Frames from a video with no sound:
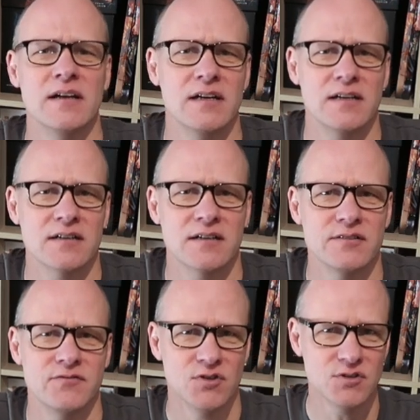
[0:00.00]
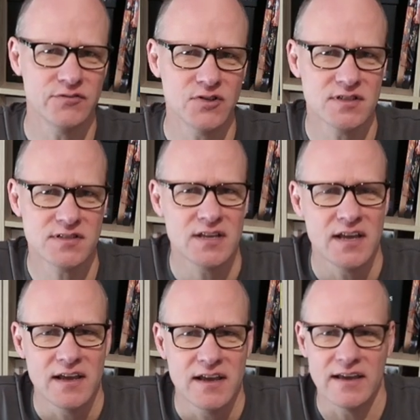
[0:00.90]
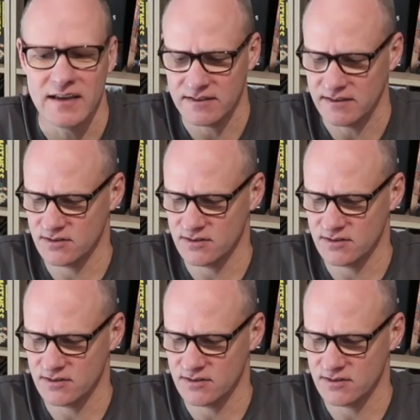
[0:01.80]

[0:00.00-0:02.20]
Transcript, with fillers: uh, kind of universe and